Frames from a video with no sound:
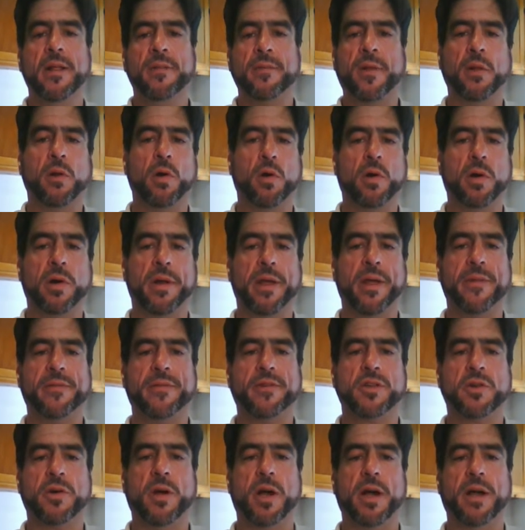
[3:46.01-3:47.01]
The Lord
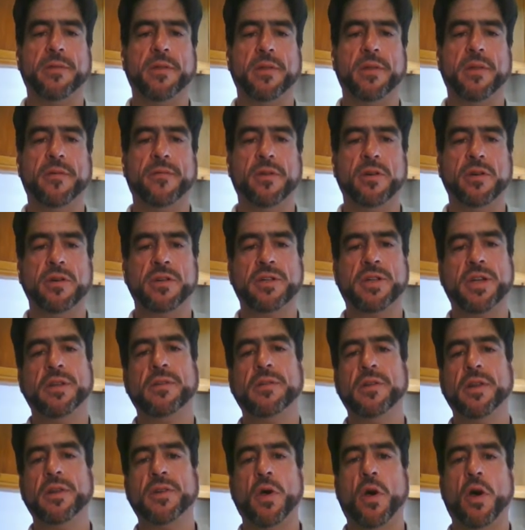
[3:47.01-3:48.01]
hath trodden the
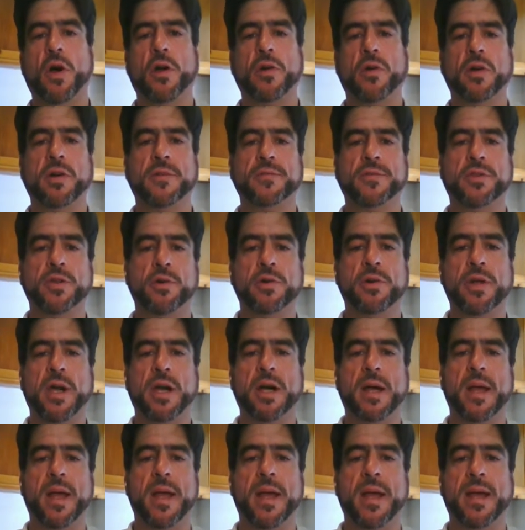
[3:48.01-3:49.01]
virgin, the daughter of
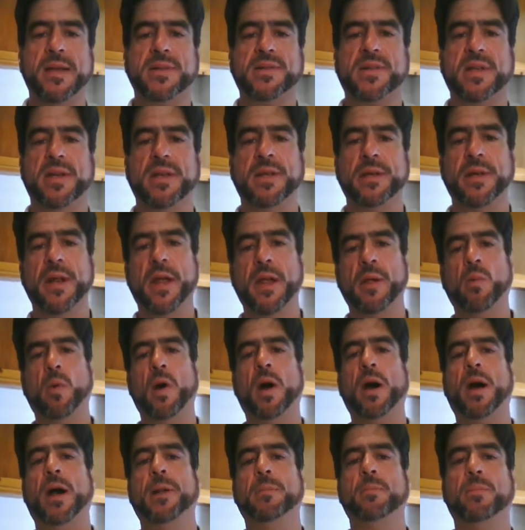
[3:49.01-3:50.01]
Judah, as in a
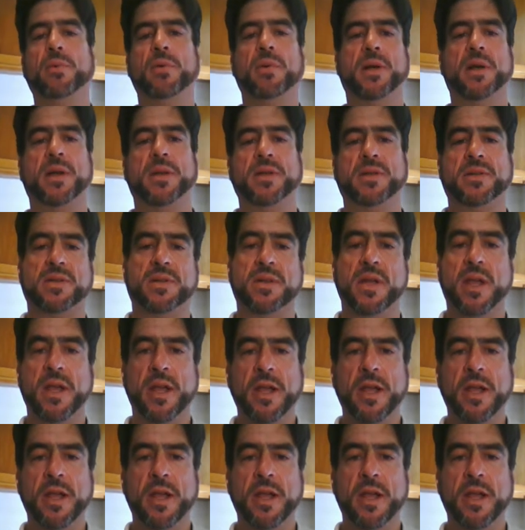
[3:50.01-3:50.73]
winepress.